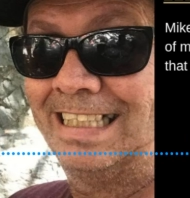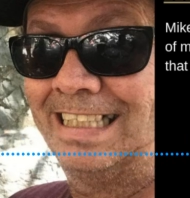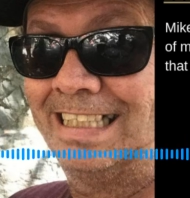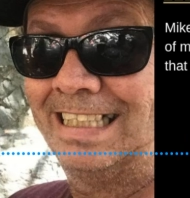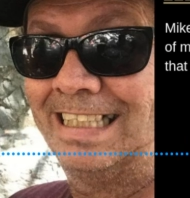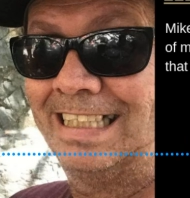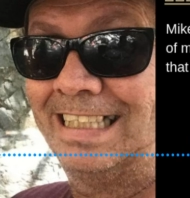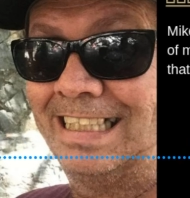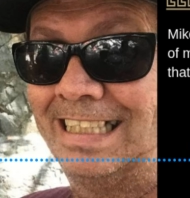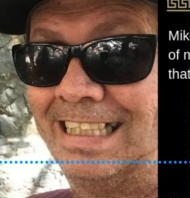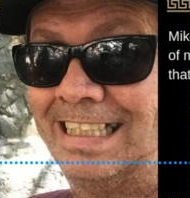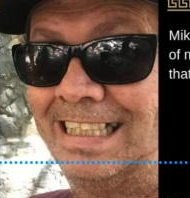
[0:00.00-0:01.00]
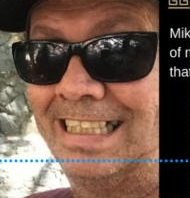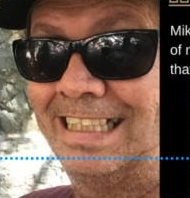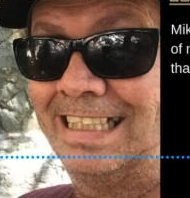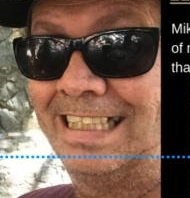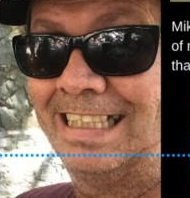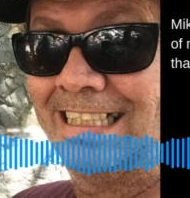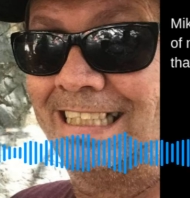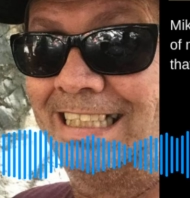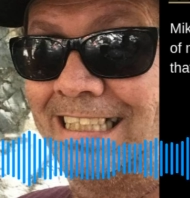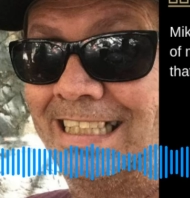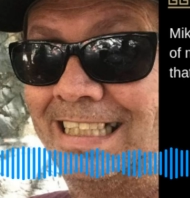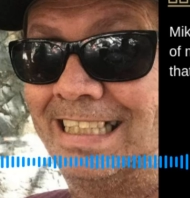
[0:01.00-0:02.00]
like 2
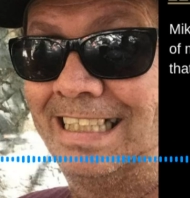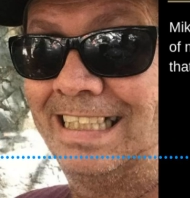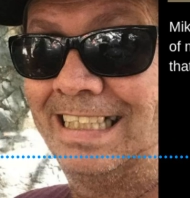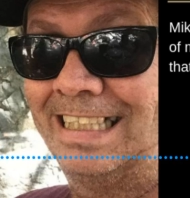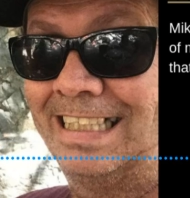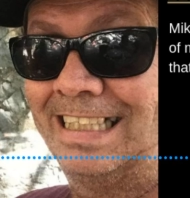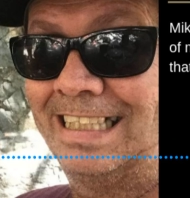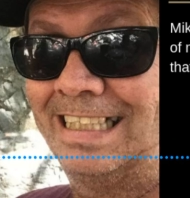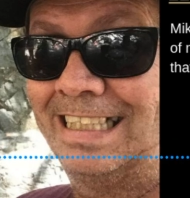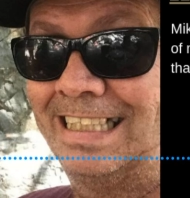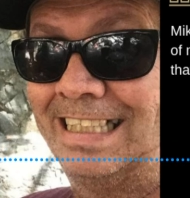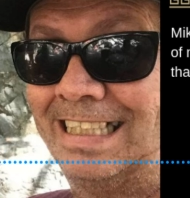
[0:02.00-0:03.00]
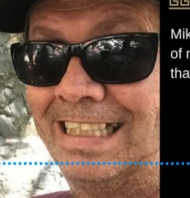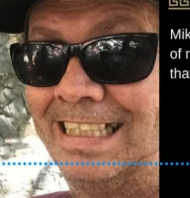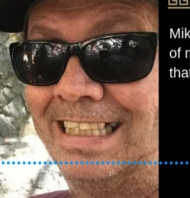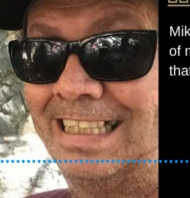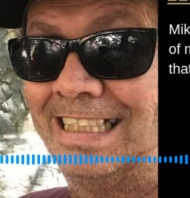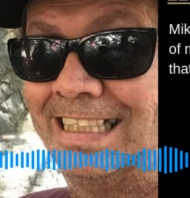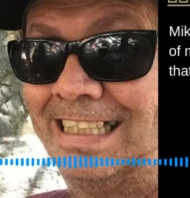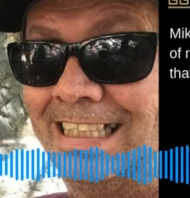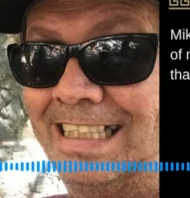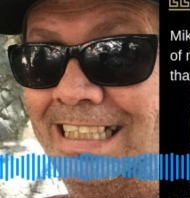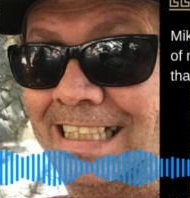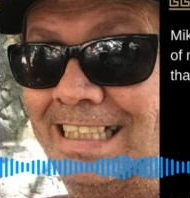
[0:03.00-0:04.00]
days. Was it
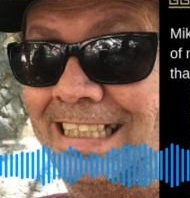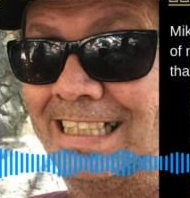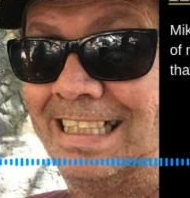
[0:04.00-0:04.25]
something like that?